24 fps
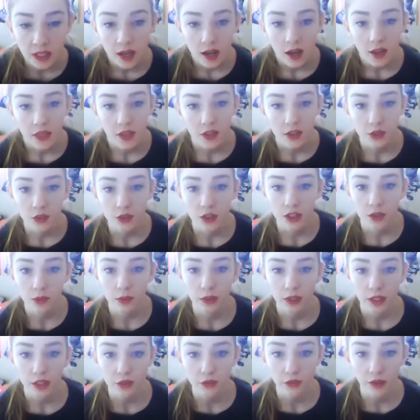then usually when
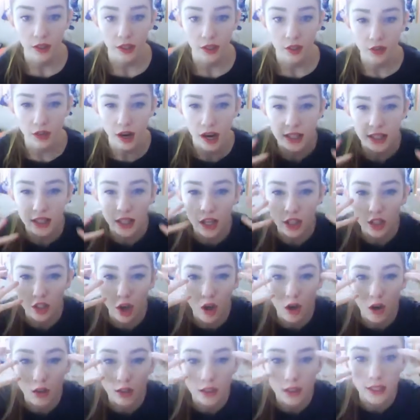it finally dries, it's
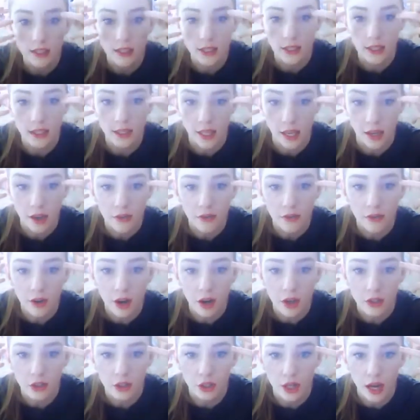all stiff
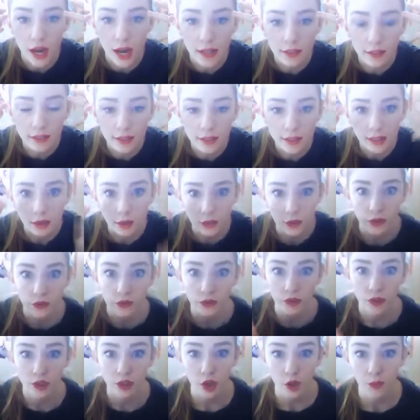on your eyelid. And then when you
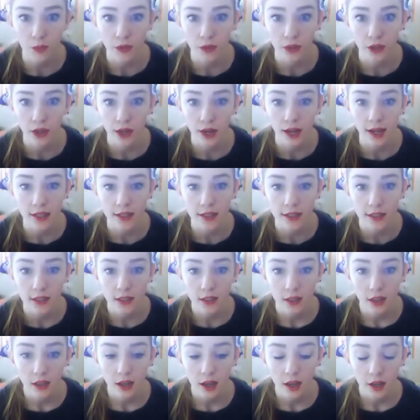first open your eyes
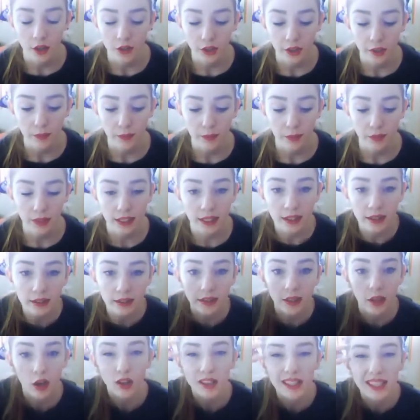and you try to blink,
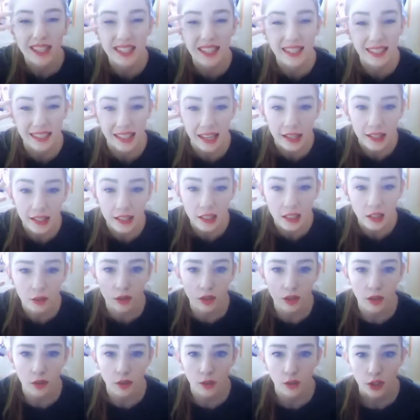they all stick,
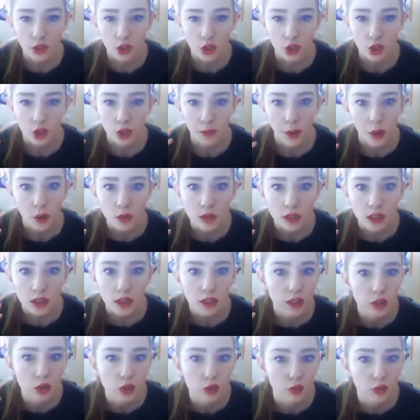even though it's
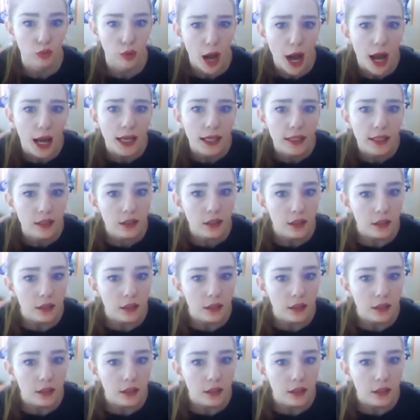supposedly dry.